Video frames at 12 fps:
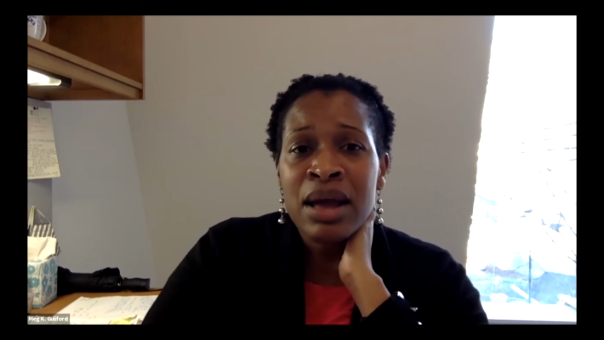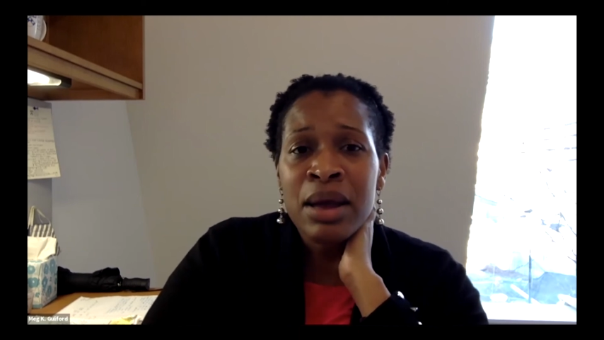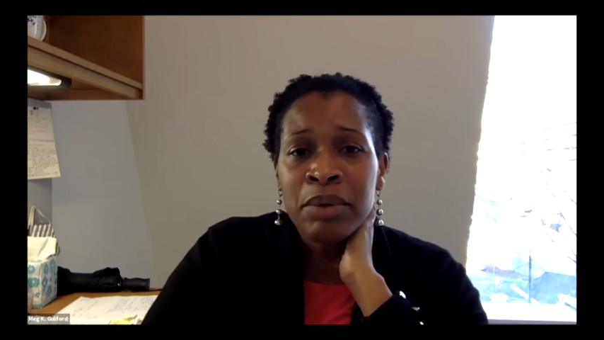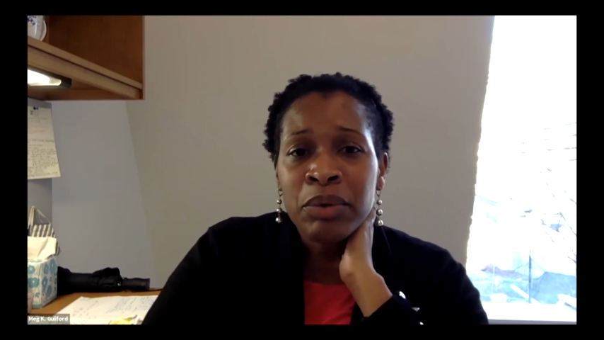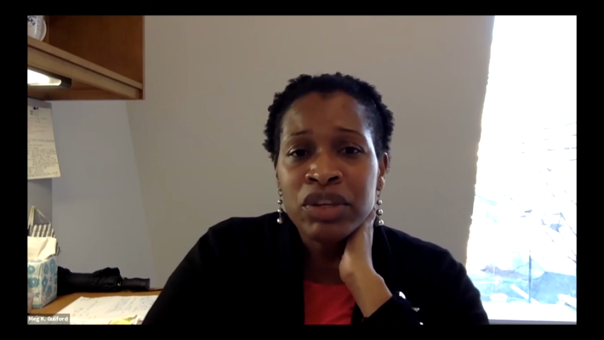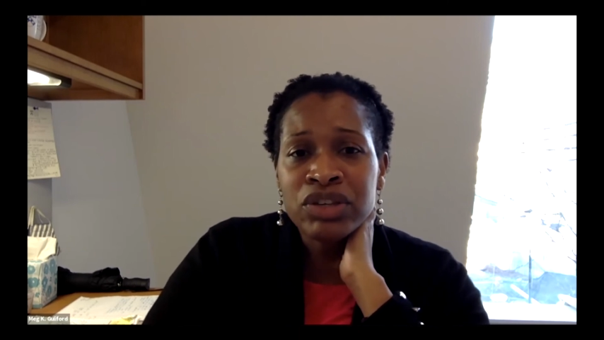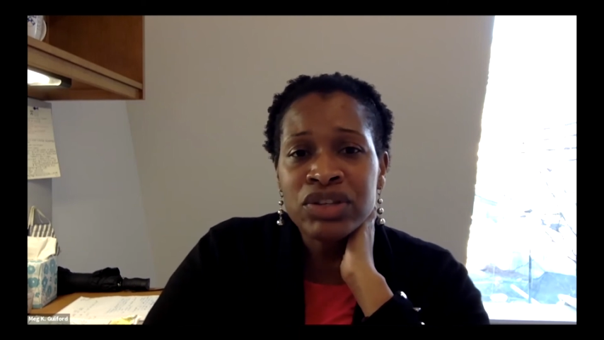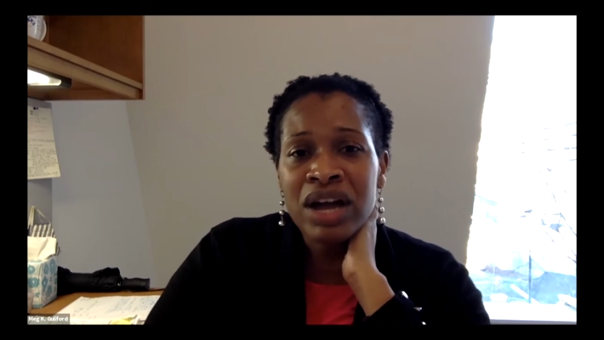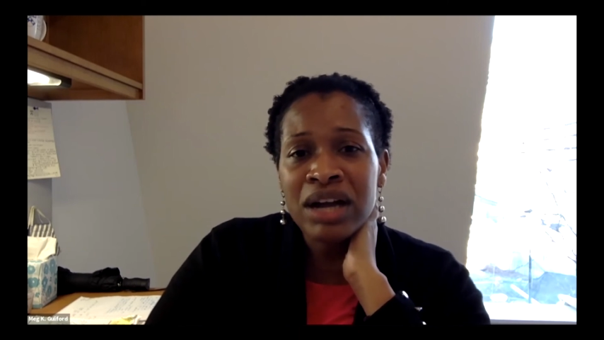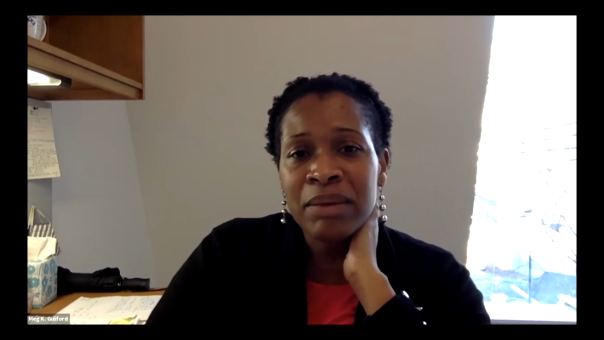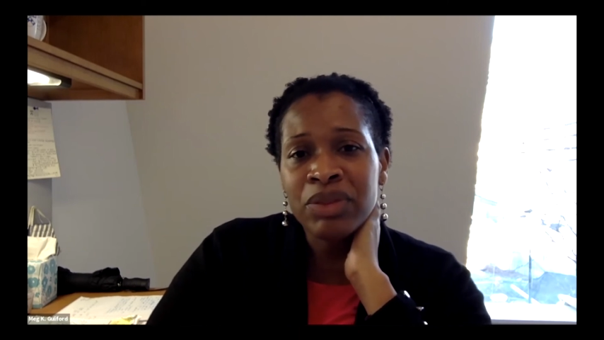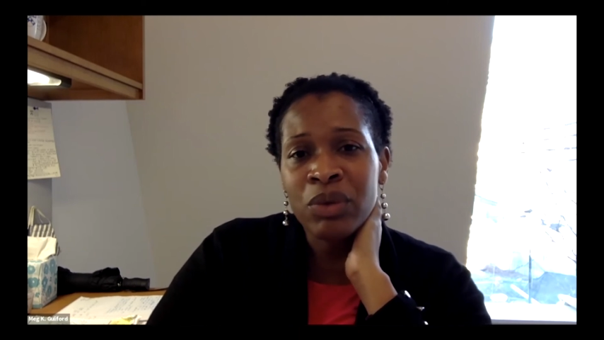But when you talk
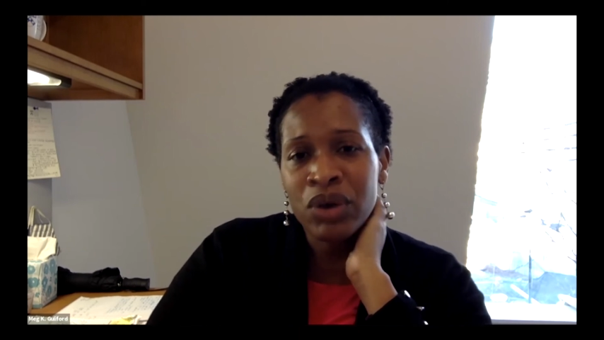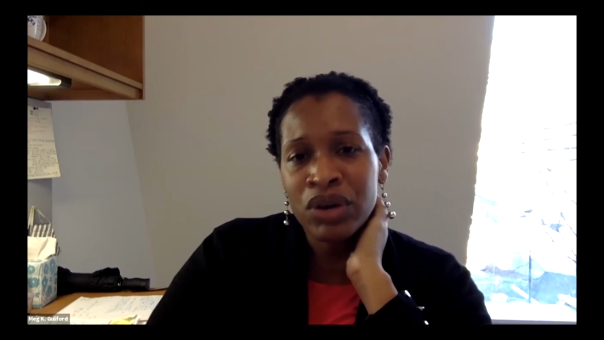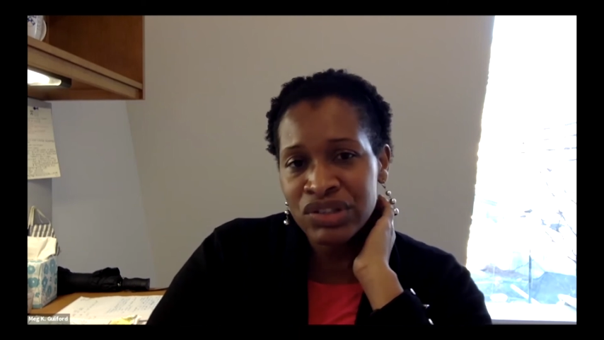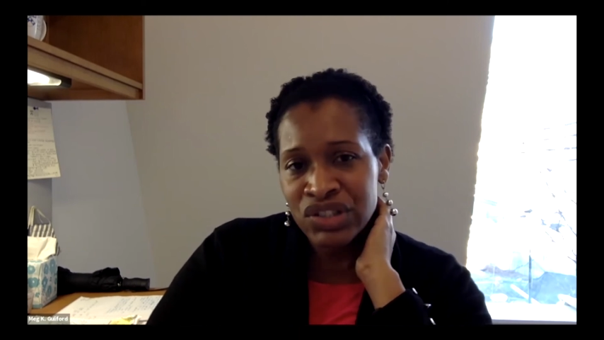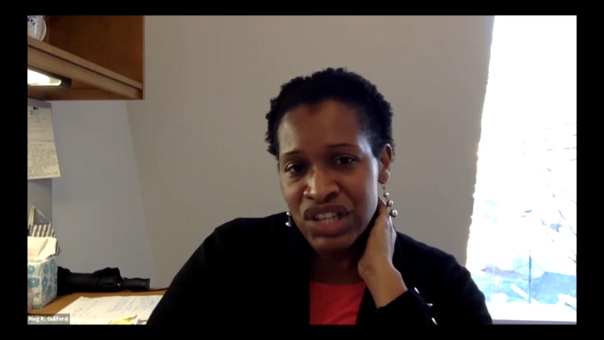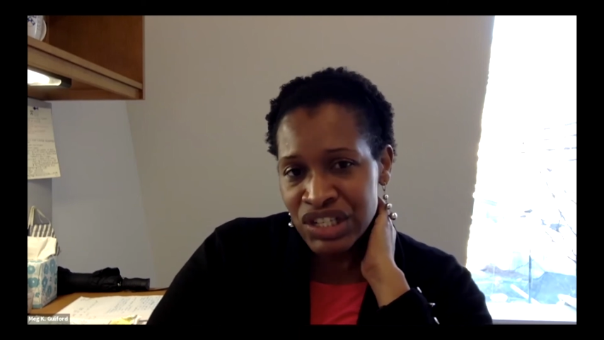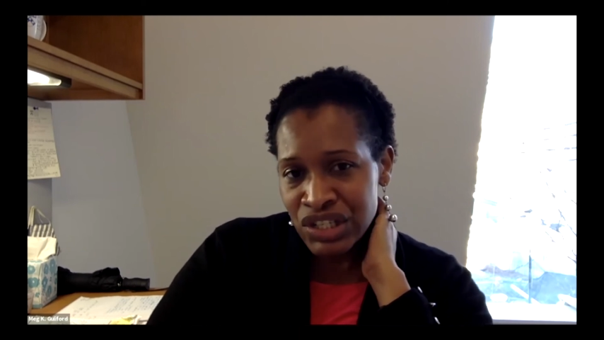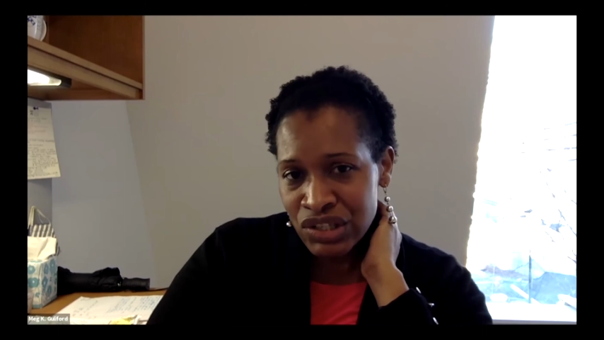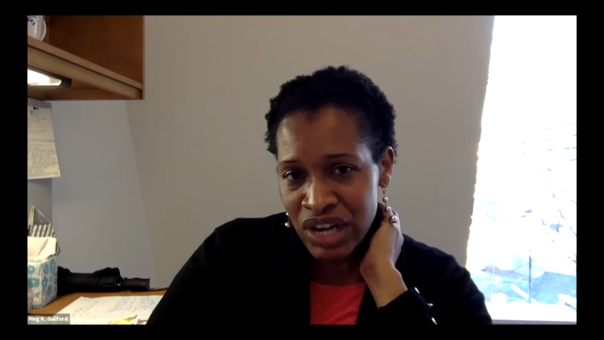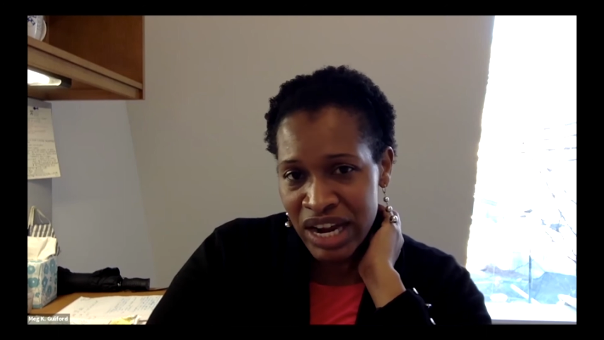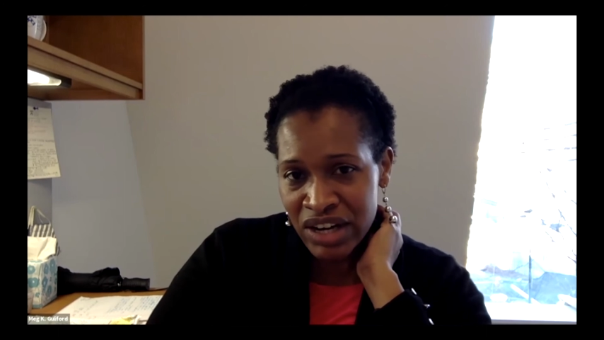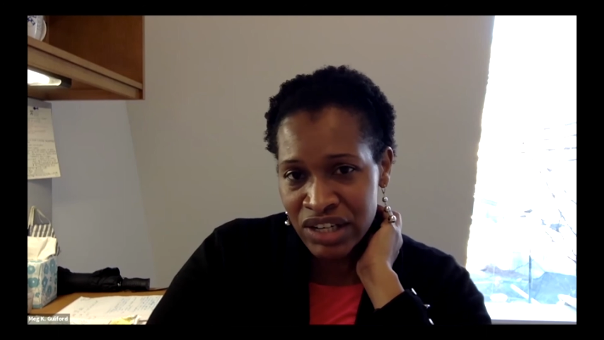about the organizational
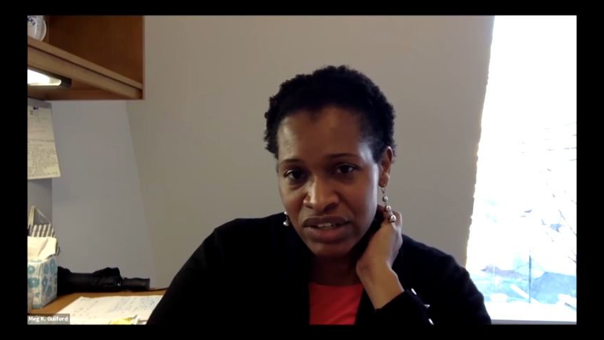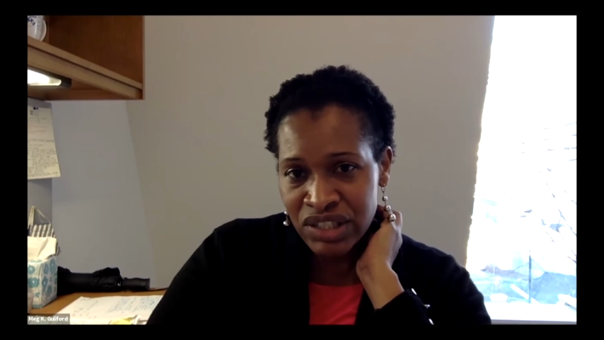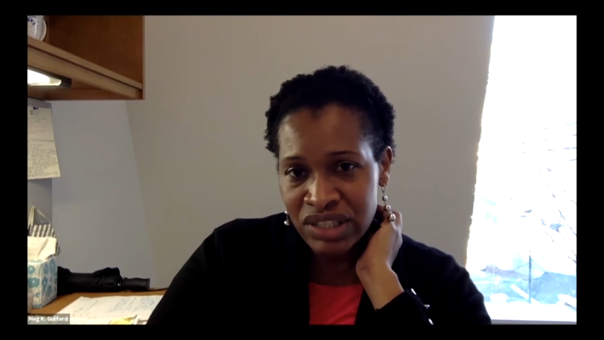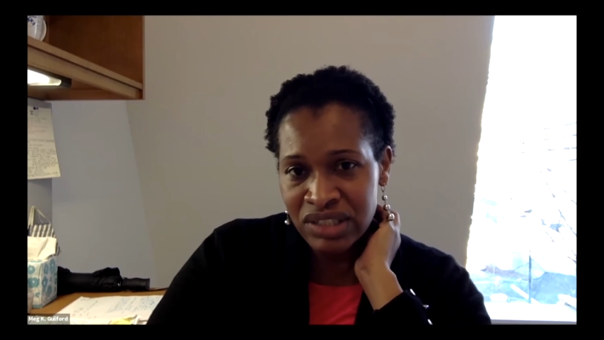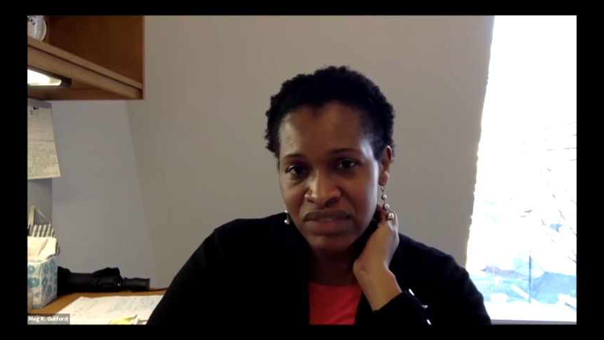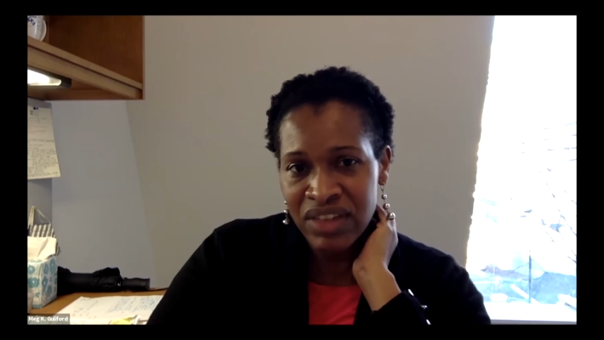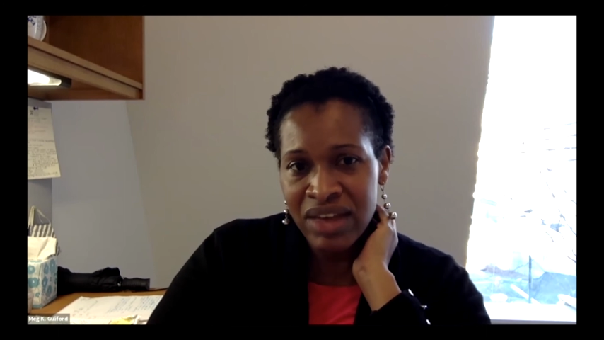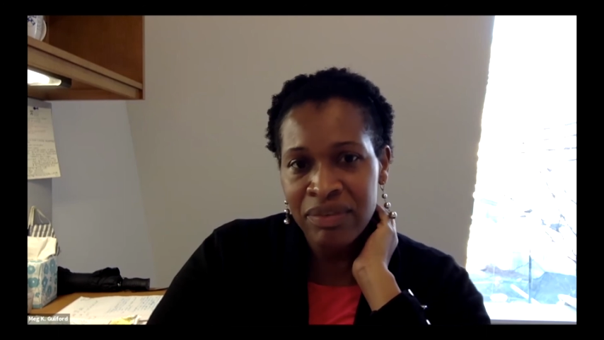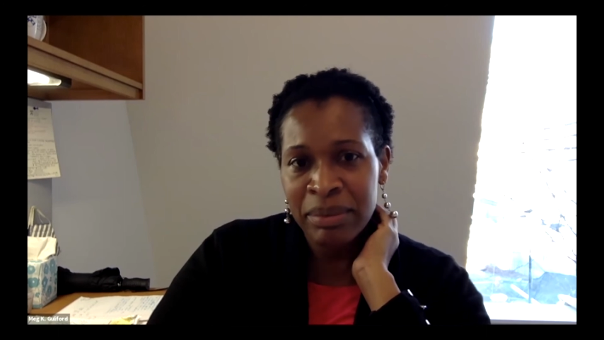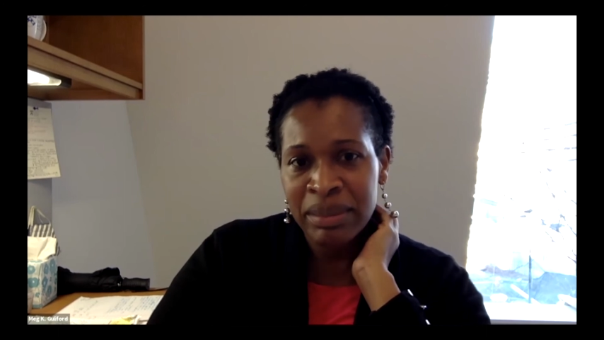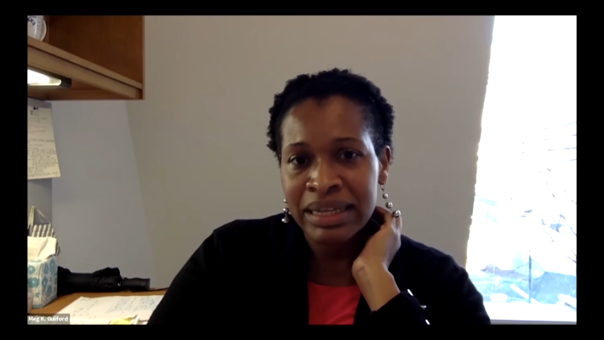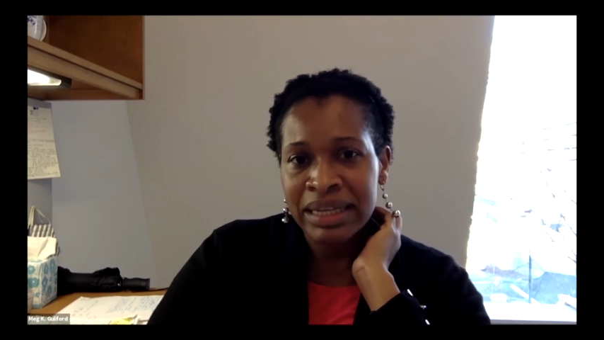characteristics of the
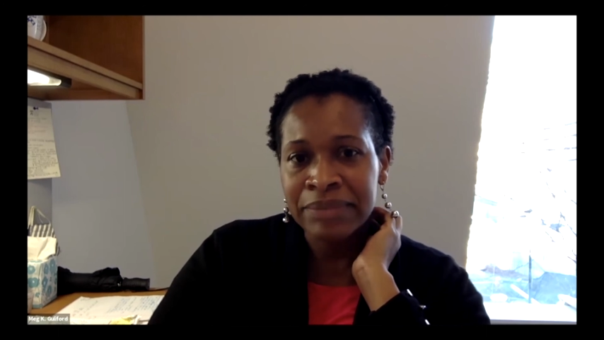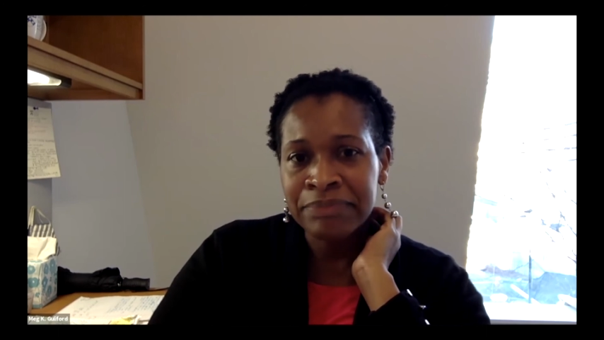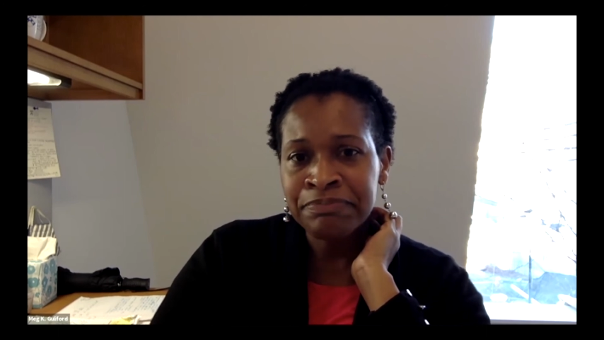FMLN,